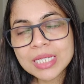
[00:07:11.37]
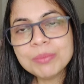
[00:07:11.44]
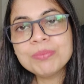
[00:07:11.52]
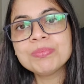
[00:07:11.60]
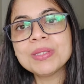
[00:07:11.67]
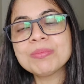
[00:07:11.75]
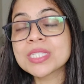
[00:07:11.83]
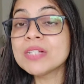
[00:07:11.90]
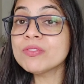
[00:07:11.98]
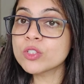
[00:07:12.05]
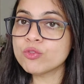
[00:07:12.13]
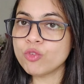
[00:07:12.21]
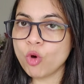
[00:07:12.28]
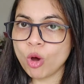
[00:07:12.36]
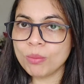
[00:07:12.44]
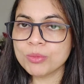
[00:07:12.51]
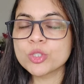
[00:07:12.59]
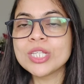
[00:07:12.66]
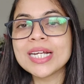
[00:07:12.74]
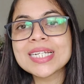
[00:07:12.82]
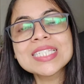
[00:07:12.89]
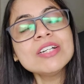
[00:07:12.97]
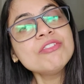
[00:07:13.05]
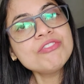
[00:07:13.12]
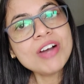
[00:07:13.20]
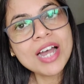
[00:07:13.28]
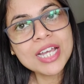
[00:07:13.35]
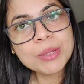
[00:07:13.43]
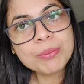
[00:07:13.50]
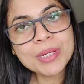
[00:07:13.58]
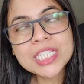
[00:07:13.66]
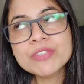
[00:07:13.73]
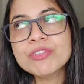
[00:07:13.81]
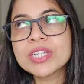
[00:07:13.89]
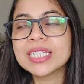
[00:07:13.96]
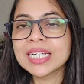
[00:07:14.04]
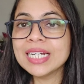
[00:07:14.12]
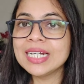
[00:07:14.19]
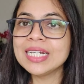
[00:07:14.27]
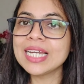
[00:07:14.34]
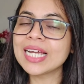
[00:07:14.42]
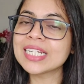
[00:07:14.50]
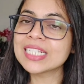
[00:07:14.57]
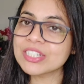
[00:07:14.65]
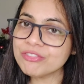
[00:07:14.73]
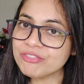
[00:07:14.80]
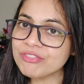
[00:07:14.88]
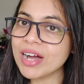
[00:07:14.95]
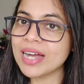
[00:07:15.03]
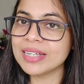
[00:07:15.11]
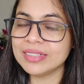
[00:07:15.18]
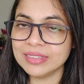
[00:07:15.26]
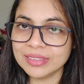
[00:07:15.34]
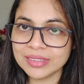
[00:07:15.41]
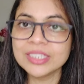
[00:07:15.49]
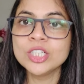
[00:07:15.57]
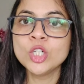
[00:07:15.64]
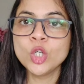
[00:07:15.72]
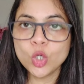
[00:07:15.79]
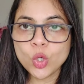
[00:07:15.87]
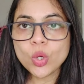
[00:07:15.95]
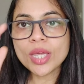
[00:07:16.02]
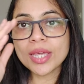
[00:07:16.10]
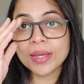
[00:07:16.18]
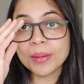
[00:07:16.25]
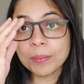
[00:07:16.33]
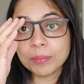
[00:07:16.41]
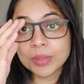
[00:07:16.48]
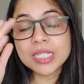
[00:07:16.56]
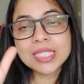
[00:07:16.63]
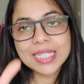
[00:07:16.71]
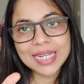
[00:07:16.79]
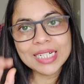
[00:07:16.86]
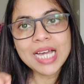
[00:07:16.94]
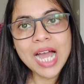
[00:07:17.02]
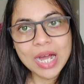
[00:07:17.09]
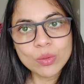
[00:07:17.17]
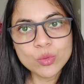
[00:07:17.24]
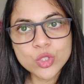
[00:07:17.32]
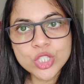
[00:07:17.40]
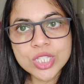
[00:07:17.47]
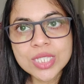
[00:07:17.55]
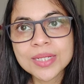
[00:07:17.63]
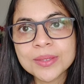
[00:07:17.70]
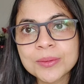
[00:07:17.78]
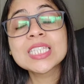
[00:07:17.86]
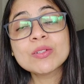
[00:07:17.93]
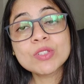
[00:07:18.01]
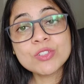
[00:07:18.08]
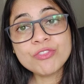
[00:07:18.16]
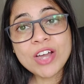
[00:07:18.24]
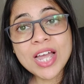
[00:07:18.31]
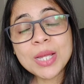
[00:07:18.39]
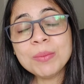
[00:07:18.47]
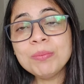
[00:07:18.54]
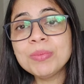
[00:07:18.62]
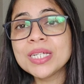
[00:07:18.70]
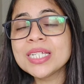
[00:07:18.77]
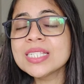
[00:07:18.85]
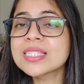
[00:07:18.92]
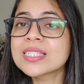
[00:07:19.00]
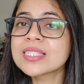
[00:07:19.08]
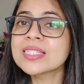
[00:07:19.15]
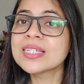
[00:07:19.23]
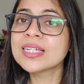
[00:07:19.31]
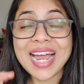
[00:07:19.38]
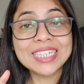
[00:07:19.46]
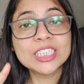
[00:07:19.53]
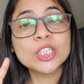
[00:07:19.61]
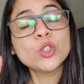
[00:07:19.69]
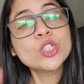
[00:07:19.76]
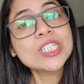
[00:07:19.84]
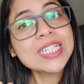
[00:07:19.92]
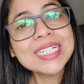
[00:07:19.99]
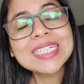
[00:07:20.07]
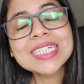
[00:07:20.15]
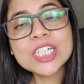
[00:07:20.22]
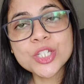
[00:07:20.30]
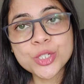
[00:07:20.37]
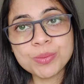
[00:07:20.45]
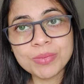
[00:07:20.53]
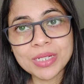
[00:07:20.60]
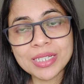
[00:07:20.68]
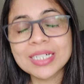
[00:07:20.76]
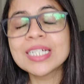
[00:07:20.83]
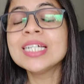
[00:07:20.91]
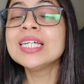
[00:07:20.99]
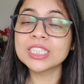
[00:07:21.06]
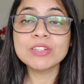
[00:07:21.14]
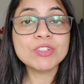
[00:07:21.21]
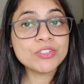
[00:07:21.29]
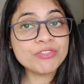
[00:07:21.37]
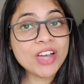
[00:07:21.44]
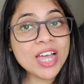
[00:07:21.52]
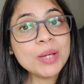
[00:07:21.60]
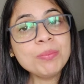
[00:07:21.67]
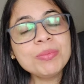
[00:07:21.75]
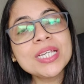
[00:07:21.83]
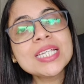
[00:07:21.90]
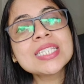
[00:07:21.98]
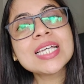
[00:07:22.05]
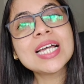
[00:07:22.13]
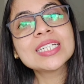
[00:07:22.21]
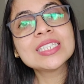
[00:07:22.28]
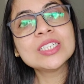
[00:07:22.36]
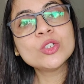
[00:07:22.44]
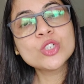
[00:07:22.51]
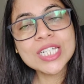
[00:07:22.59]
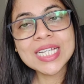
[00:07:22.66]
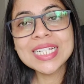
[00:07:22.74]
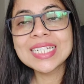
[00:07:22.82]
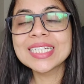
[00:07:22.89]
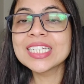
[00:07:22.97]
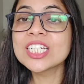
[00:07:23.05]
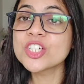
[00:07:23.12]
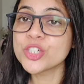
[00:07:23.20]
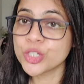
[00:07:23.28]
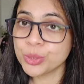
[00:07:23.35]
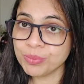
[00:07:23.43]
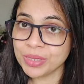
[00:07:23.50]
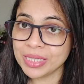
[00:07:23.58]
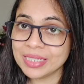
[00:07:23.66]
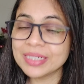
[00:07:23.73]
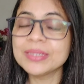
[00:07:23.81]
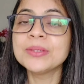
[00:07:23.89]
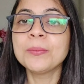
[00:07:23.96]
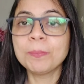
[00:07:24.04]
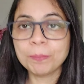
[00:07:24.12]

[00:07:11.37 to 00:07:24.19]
keep themselves warm. So that is a fireplace where they can light a fire. Okay, inside a house. There was a fireplace at the hotel in Kashmir. There was a fireplace at the hotel in Kashmir.